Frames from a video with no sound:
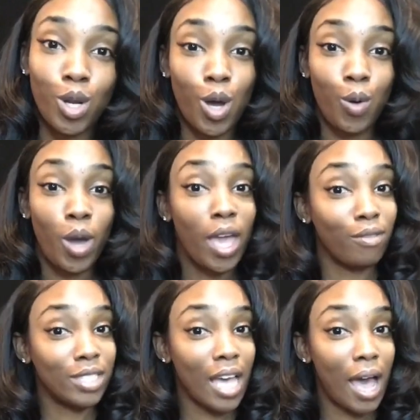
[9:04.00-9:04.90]
you will
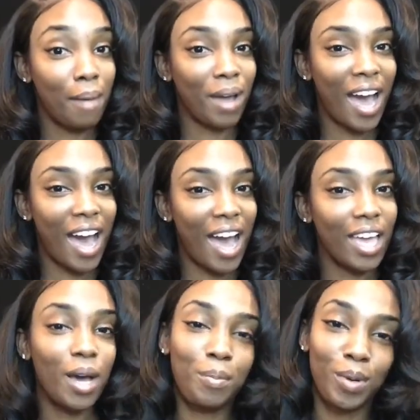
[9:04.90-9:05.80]
know every time
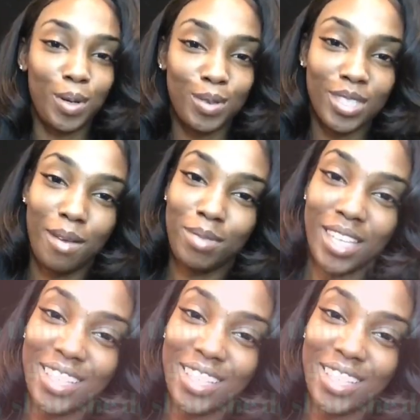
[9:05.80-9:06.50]
I upload